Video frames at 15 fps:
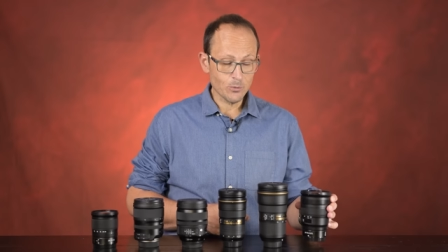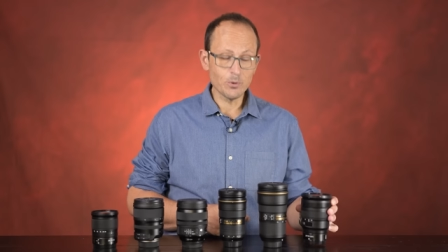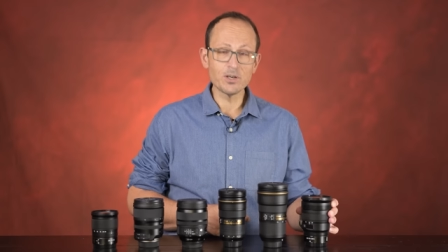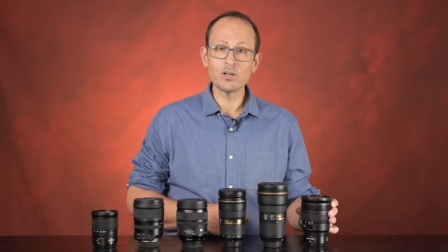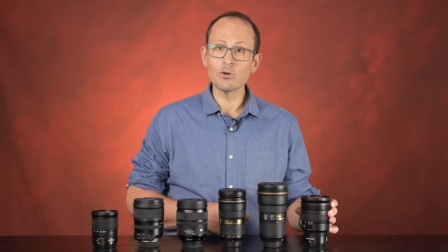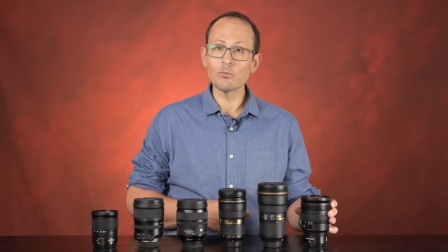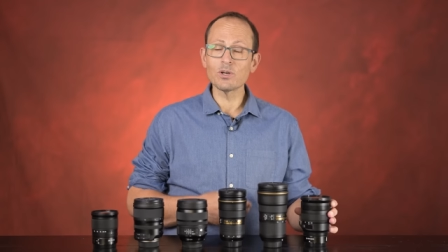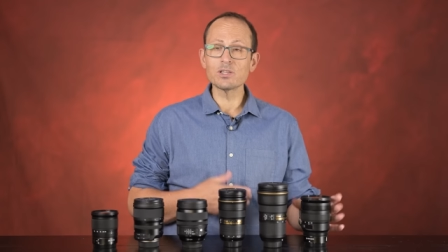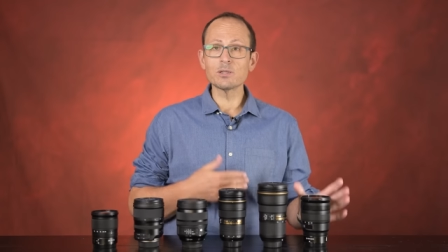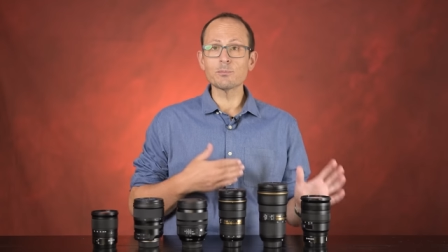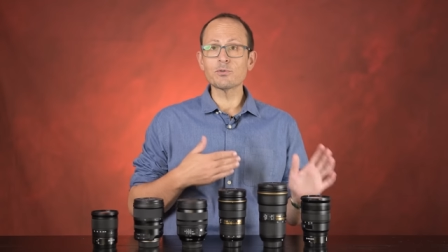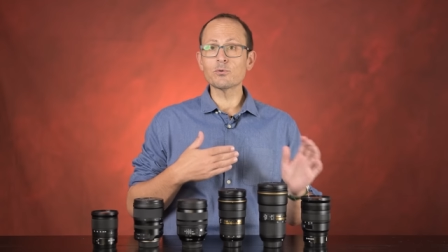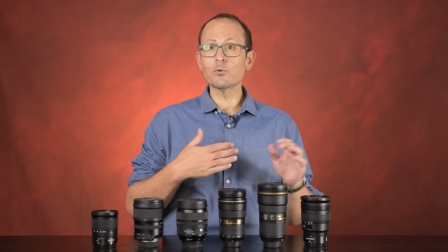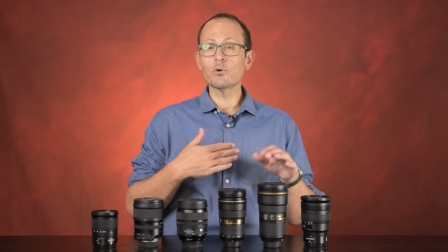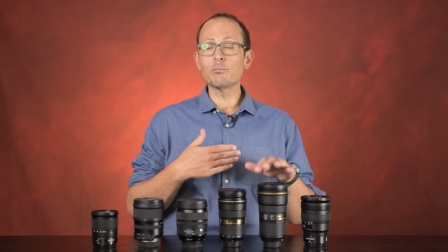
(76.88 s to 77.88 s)
We're gonna run them
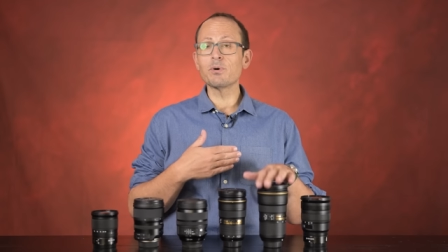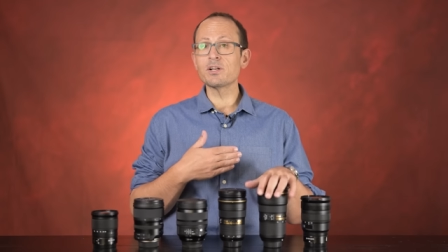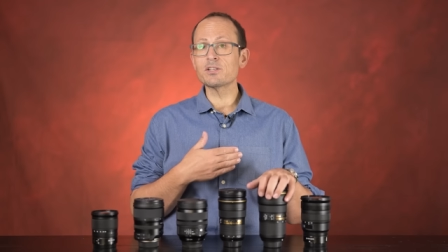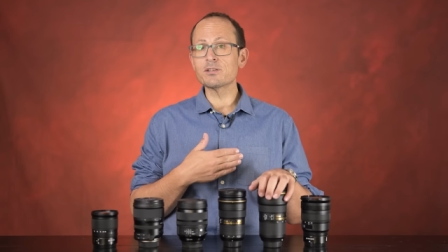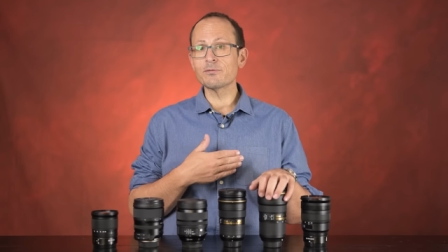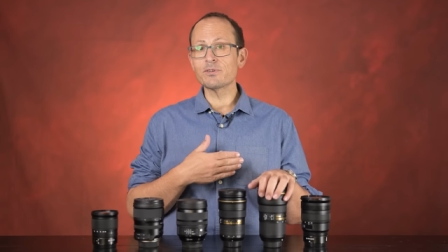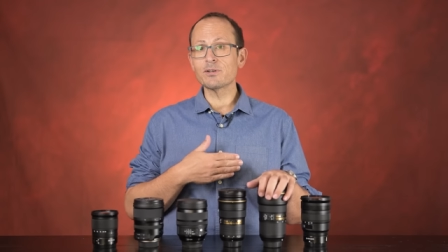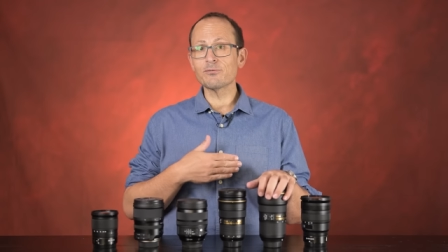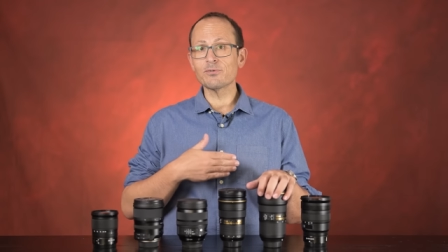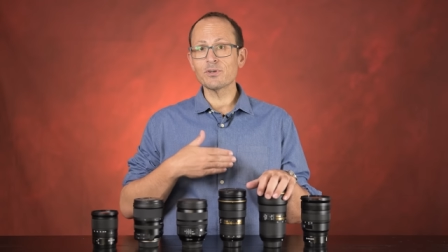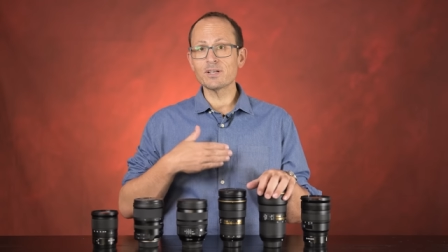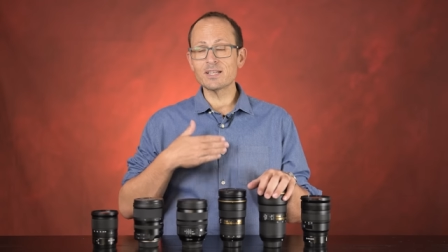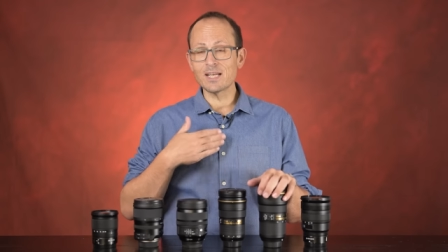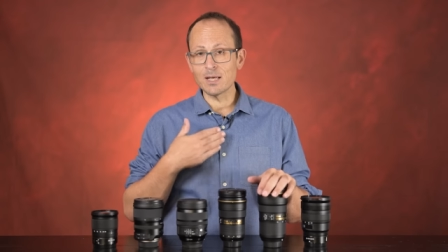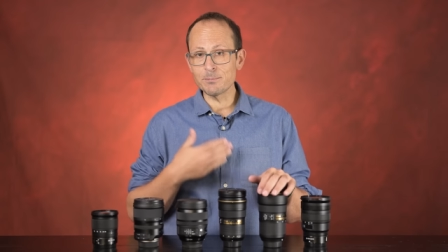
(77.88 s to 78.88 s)
through a bunch of
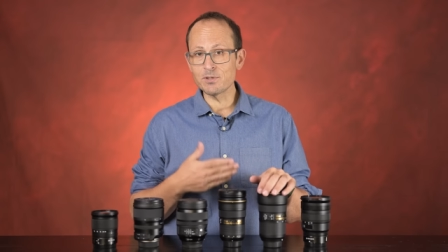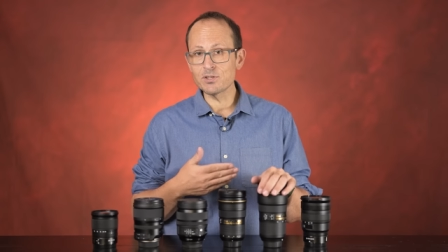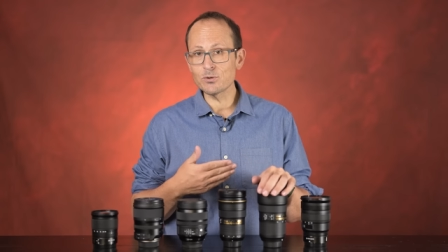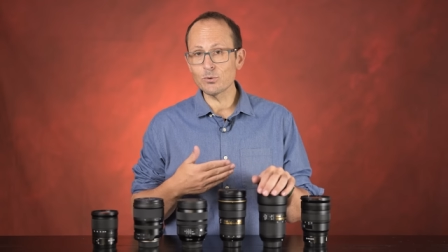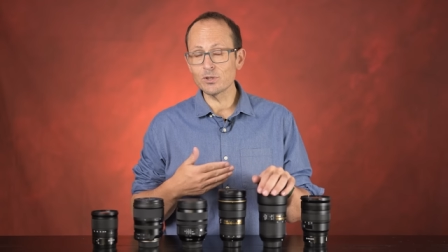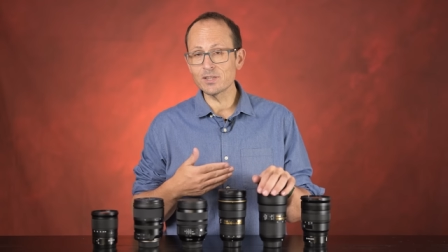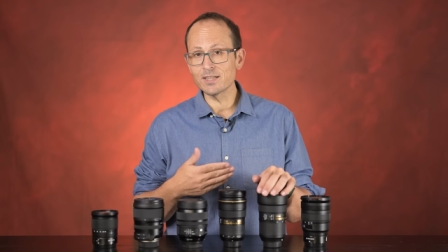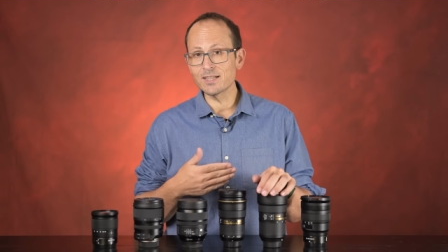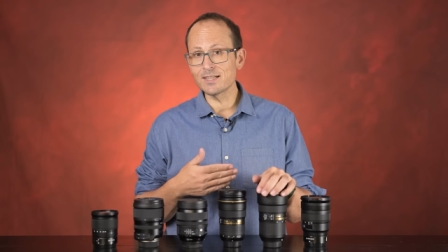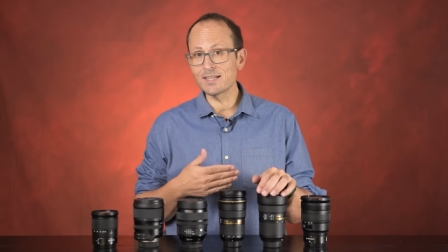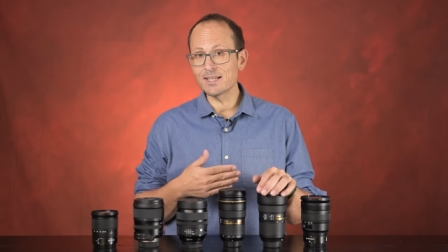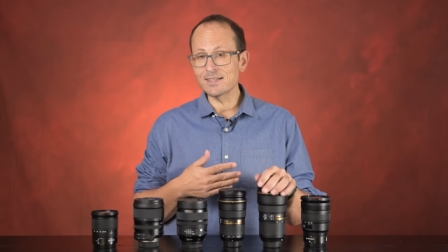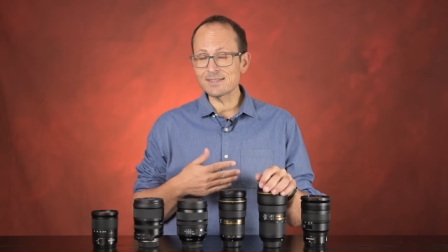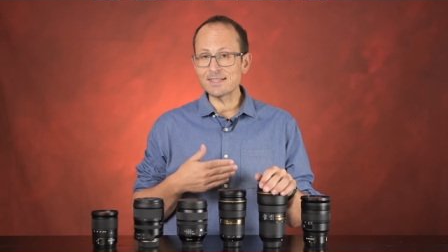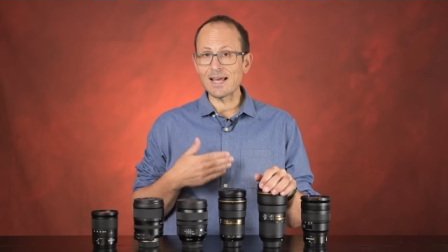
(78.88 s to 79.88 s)
different image quality
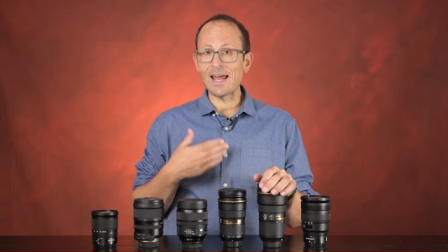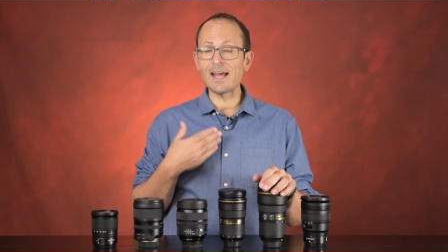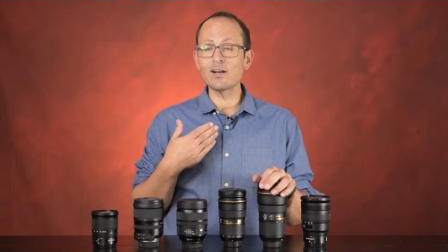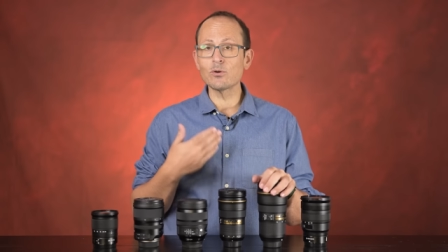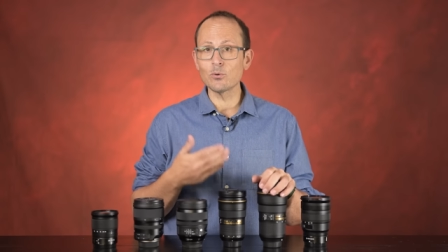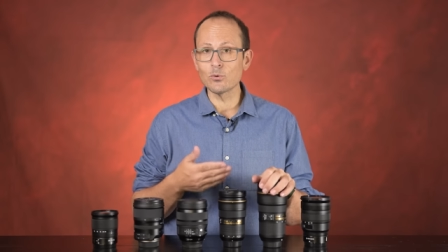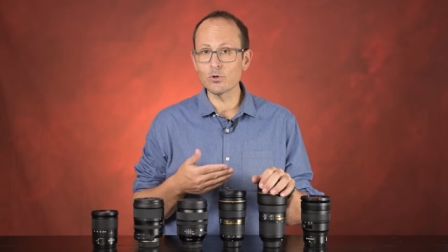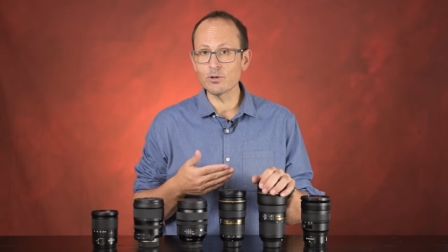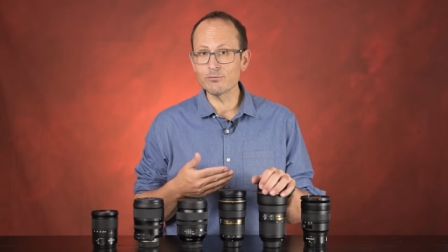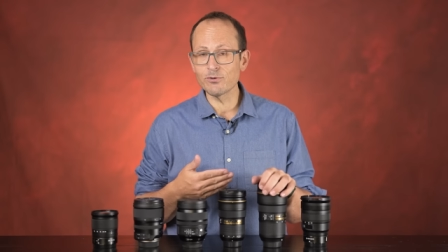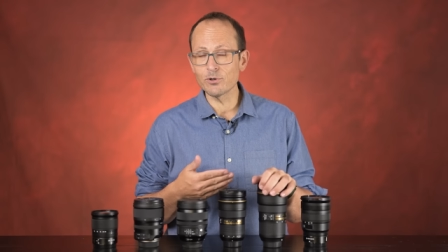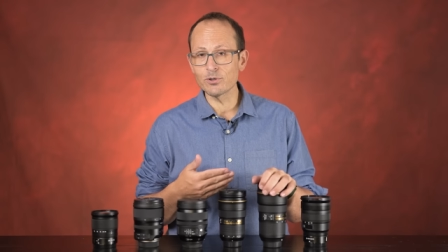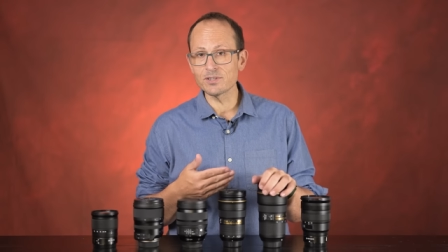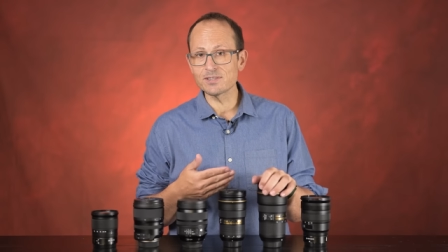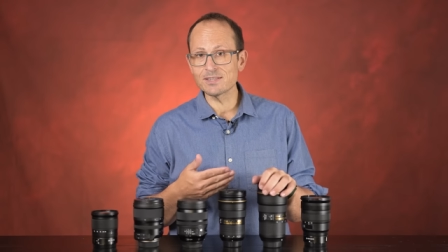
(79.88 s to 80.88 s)
tests and
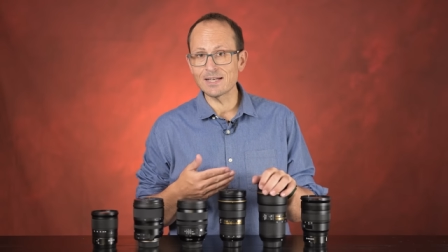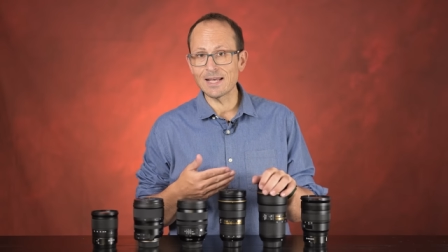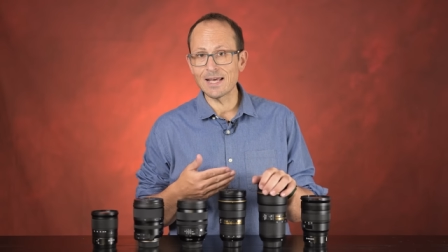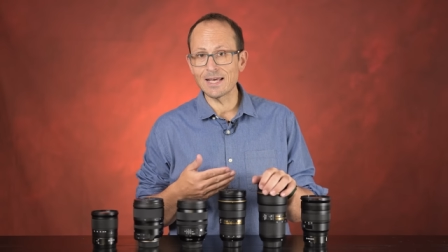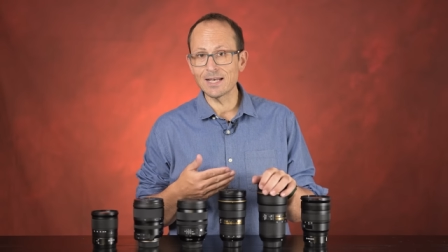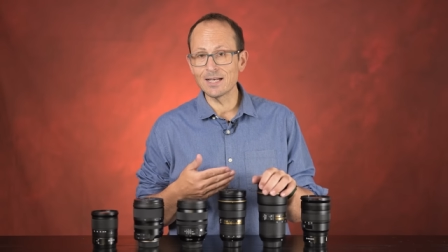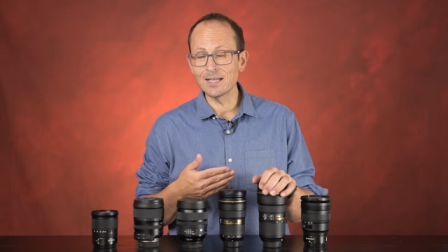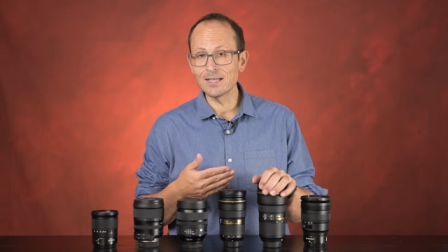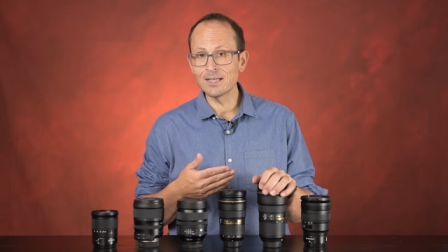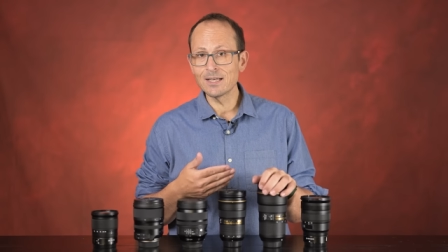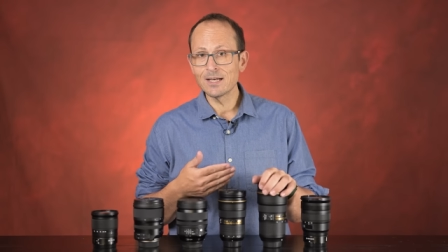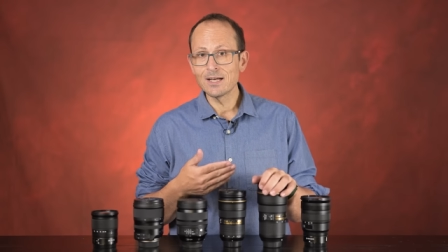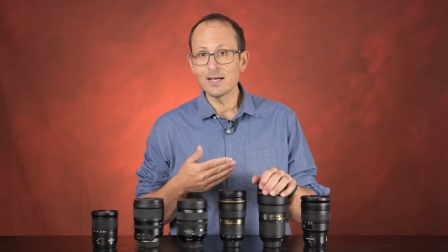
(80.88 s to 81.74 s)
autofocus and handling.